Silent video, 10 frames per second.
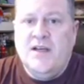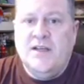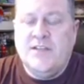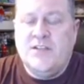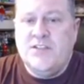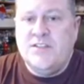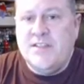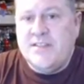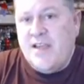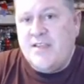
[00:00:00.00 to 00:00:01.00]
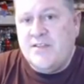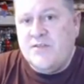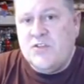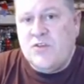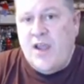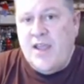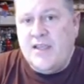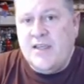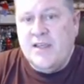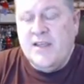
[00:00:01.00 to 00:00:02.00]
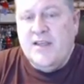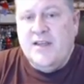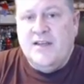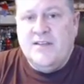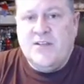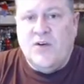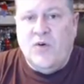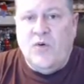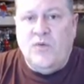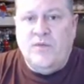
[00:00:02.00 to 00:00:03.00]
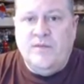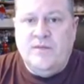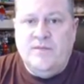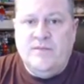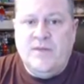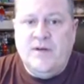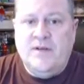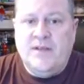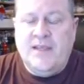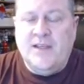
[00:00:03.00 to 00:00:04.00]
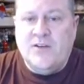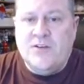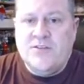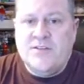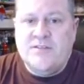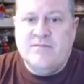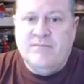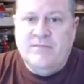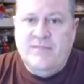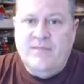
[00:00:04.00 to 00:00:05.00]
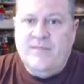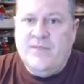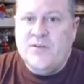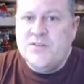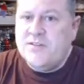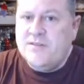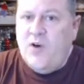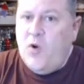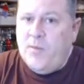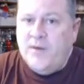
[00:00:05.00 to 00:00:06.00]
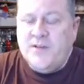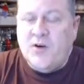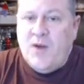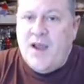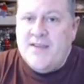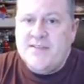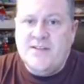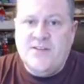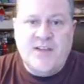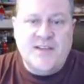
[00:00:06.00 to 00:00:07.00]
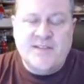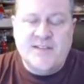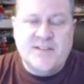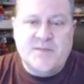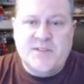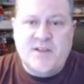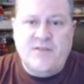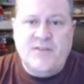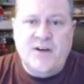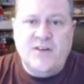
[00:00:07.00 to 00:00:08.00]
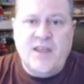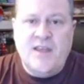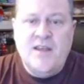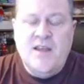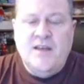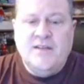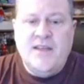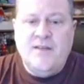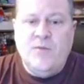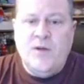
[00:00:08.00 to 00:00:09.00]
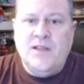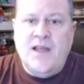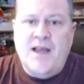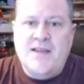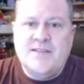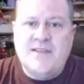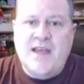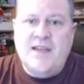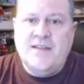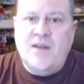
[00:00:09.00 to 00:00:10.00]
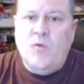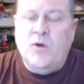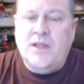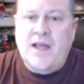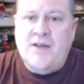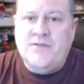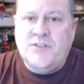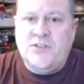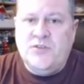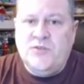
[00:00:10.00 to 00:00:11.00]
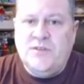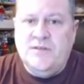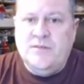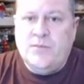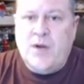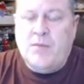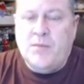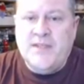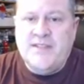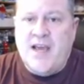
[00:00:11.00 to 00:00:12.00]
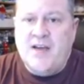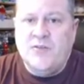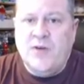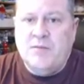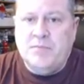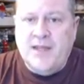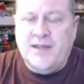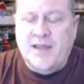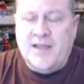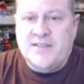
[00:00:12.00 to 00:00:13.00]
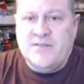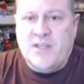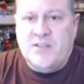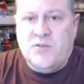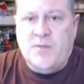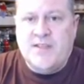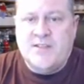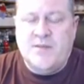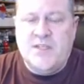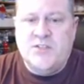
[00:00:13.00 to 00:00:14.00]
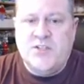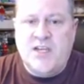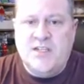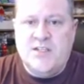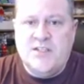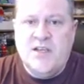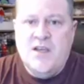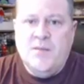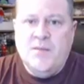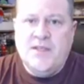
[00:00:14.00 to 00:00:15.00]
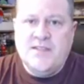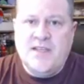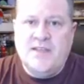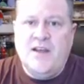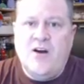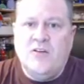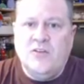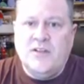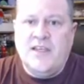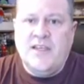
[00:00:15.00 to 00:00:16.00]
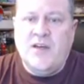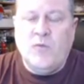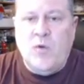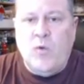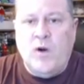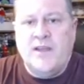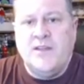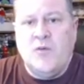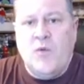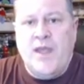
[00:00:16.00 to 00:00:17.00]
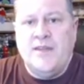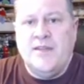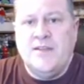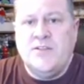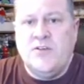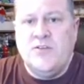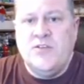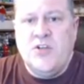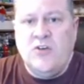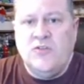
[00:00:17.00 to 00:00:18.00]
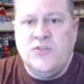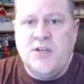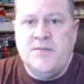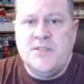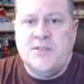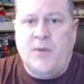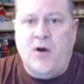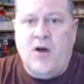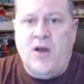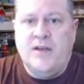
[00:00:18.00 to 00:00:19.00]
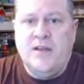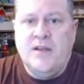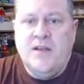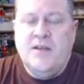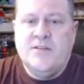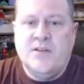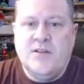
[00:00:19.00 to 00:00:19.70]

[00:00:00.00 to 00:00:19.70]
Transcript: such as decisive strike. So, killers, there's hope on the horizon. They're testing some stuff here. They they realize that they will have to probably downgrade bloodlust if they do make some of these changes. But they said they are looking at reworking the way that certain jungle gyms spawn so